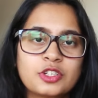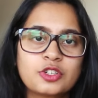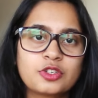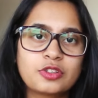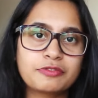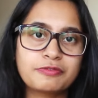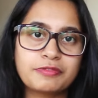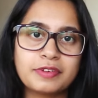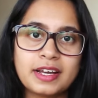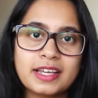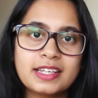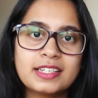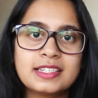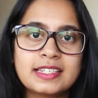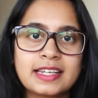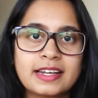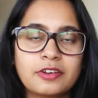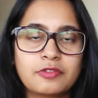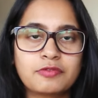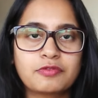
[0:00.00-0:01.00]
So the first
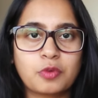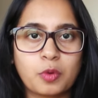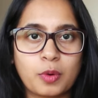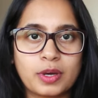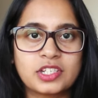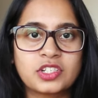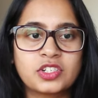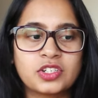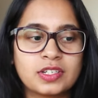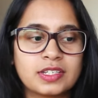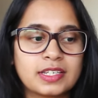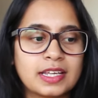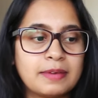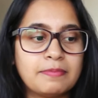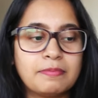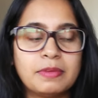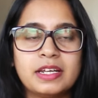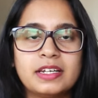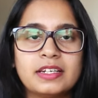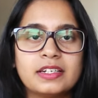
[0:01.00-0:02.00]
set of questions
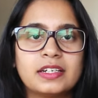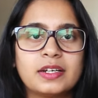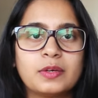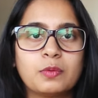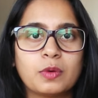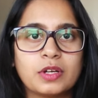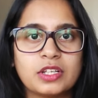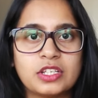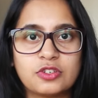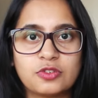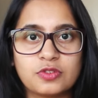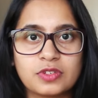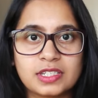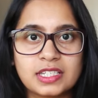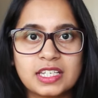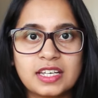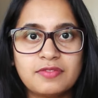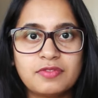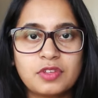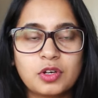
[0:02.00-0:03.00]
immediately once you
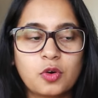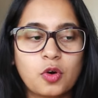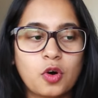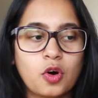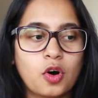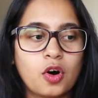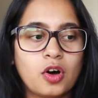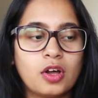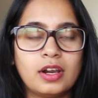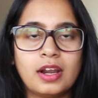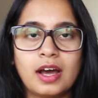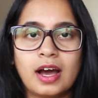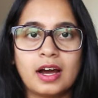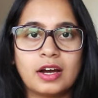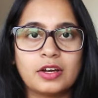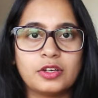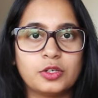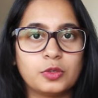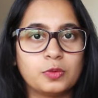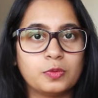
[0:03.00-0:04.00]
receive the call,
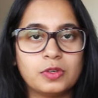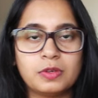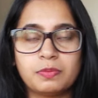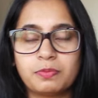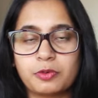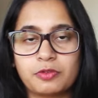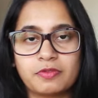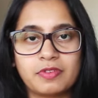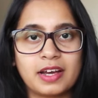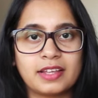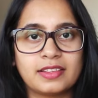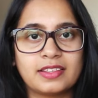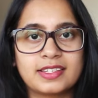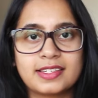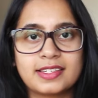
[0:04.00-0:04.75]
you will provide